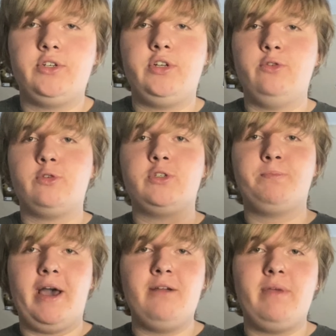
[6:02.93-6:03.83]
2. So
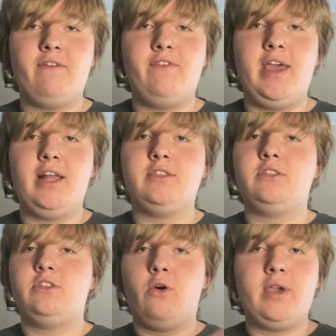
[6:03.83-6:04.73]
Spider-Man fans,
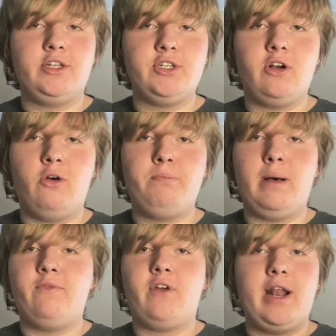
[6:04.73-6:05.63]
don't get your hope
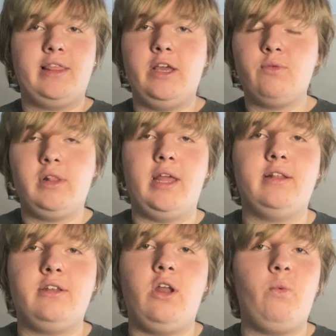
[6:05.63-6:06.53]
up for anything related
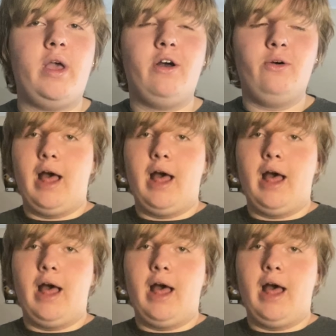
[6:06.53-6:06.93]
to No Way Home.